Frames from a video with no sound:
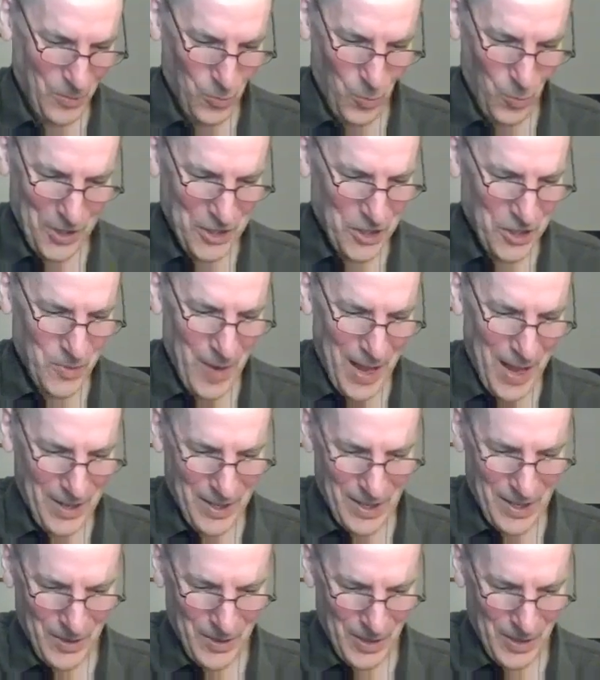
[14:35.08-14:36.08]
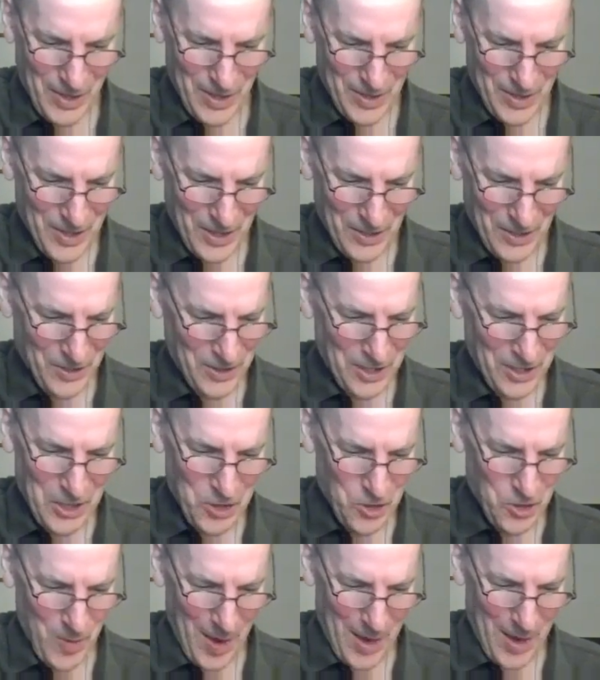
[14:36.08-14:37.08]
what strategy, it says teach
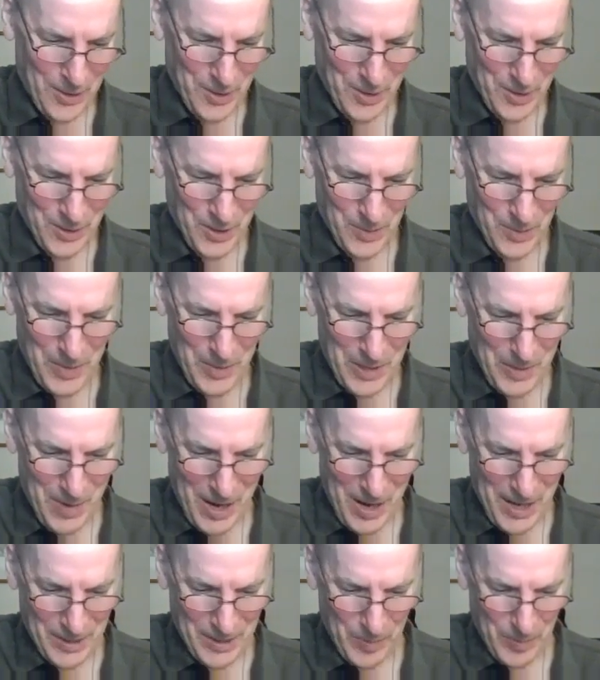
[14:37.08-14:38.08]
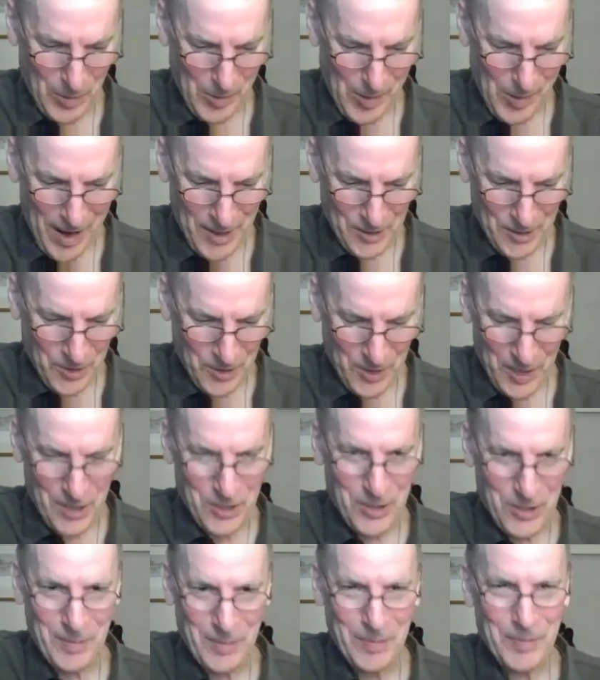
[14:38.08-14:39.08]
strategies to minimize
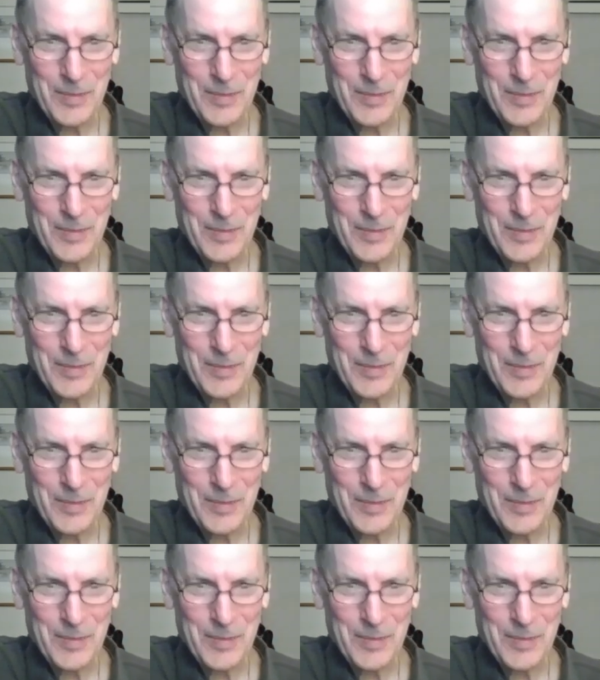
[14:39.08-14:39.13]
procrastination.